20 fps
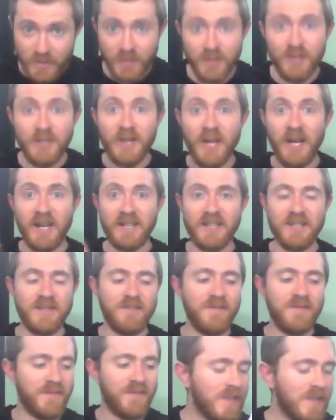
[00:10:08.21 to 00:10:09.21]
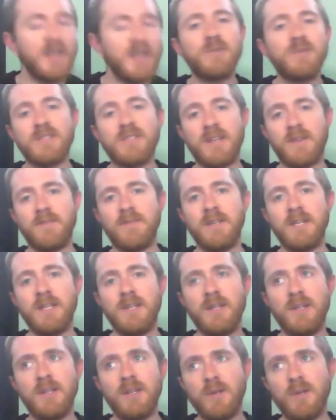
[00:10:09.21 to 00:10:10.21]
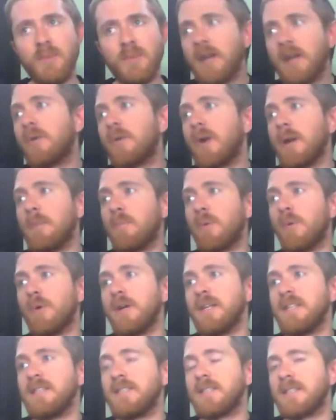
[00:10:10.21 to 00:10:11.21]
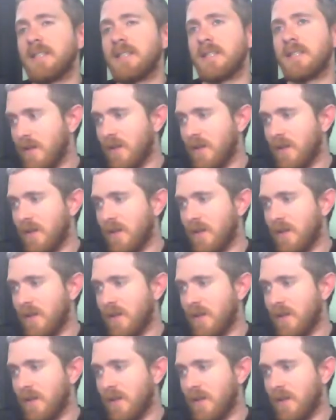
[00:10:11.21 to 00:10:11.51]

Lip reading: Good luck. Thank you, Stephanie. You make a great point.